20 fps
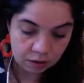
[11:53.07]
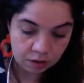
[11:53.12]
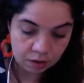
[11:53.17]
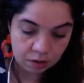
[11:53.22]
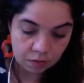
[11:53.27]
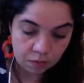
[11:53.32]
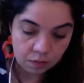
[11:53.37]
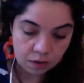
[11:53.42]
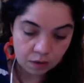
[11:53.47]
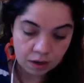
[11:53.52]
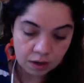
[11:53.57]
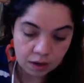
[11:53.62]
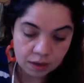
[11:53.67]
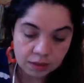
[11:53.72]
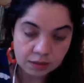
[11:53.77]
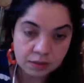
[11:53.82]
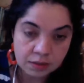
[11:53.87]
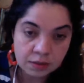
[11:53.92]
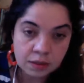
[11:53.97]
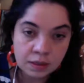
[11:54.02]

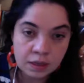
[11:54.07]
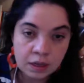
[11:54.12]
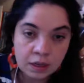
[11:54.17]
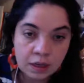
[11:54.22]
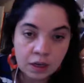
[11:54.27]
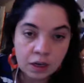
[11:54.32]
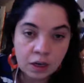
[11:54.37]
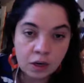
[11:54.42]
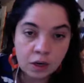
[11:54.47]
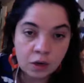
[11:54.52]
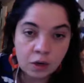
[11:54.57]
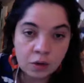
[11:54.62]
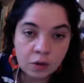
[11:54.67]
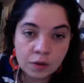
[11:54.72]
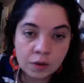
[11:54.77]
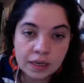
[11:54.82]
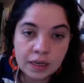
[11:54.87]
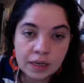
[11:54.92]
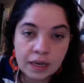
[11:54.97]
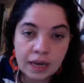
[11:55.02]
What?
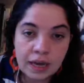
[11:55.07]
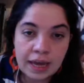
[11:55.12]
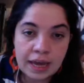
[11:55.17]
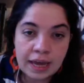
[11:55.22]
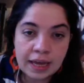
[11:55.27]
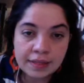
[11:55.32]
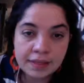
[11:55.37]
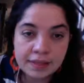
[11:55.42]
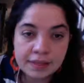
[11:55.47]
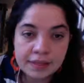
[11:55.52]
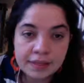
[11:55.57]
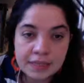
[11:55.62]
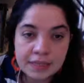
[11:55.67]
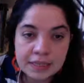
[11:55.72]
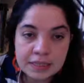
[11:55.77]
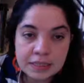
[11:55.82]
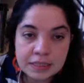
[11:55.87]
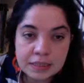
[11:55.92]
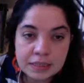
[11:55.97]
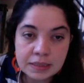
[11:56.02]
Look at
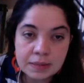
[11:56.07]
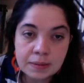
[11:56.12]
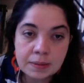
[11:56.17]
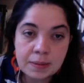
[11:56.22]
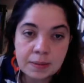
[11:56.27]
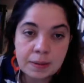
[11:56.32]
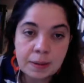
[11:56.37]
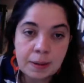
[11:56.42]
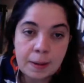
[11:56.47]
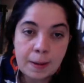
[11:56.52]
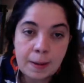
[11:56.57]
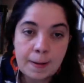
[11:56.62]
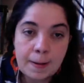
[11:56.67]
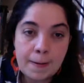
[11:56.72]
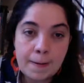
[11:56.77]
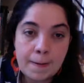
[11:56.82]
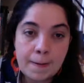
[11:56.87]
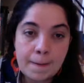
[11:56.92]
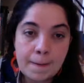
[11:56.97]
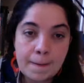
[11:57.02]
this
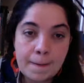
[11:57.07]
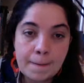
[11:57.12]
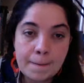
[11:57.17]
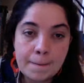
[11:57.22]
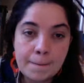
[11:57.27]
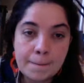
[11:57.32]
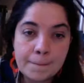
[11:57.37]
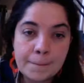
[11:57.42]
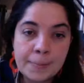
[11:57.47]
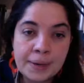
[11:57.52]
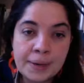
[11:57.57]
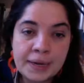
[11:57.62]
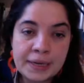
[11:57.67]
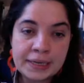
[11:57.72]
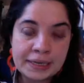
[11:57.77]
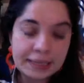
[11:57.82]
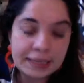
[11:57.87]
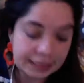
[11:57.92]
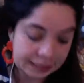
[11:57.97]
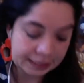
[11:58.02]

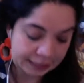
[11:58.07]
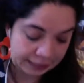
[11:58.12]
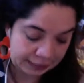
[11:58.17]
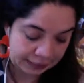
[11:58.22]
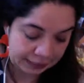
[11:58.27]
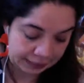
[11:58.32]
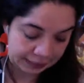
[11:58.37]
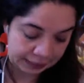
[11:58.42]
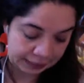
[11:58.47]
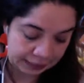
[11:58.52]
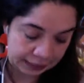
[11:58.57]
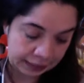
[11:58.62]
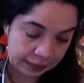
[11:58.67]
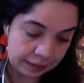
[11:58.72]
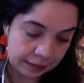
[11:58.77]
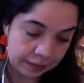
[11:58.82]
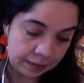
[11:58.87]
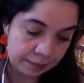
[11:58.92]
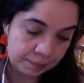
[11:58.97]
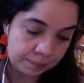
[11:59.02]
bunny-kini.
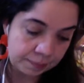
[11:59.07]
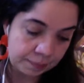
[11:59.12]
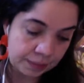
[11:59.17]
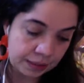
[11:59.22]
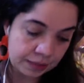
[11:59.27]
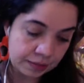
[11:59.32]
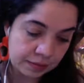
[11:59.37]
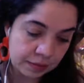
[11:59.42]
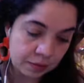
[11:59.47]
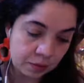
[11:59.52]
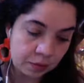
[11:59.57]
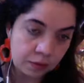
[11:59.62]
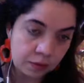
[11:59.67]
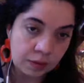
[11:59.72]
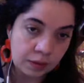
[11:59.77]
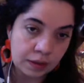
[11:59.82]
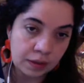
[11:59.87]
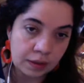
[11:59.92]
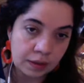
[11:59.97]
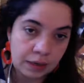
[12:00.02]
That's how
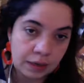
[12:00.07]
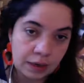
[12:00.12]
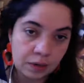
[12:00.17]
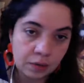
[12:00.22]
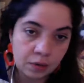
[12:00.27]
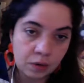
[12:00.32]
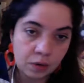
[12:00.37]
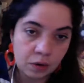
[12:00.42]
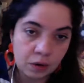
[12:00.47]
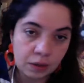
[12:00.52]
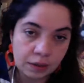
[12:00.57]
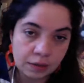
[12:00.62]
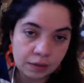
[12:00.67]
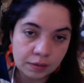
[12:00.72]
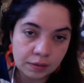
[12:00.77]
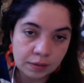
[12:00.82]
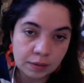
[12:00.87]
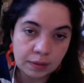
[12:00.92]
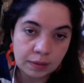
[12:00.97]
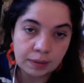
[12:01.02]
we now call it.
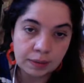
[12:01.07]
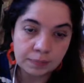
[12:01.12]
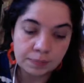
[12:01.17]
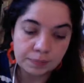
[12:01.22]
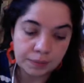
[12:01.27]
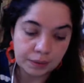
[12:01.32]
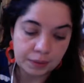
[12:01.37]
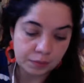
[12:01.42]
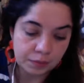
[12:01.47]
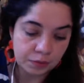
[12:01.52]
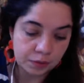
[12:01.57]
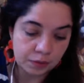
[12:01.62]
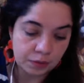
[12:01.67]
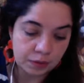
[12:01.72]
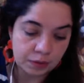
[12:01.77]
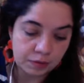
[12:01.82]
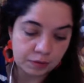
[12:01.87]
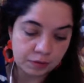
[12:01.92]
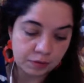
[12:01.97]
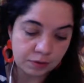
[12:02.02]
I'm doing
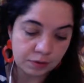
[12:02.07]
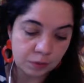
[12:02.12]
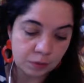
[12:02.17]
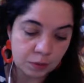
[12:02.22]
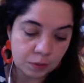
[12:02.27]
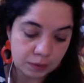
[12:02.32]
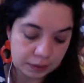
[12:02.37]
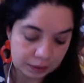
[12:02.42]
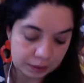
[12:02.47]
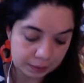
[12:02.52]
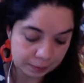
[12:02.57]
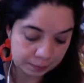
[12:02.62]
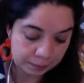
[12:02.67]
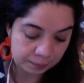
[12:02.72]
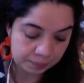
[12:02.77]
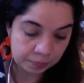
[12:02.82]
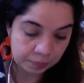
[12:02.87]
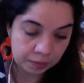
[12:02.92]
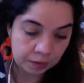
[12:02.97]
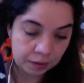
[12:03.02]
everything wrong.
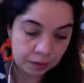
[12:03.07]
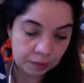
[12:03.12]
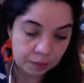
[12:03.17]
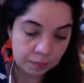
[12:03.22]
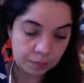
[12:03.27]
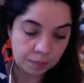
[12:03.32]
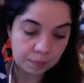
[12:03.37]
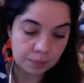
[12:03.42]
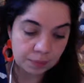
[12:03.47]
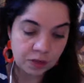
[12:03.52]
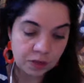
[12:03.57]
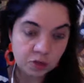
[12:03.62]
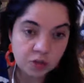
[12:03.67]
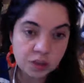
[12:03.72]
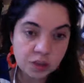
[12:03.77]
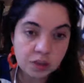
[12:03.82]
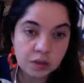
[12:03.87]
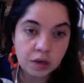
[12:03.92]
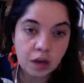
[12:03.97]
Be patient.